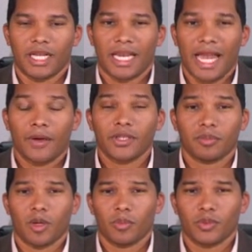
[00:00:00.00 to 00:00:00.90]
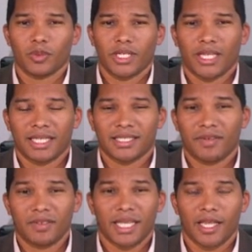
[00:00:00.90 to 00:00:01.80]
and now at the moment we're looking at
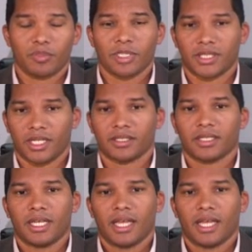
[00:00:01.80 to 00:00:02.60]
78%,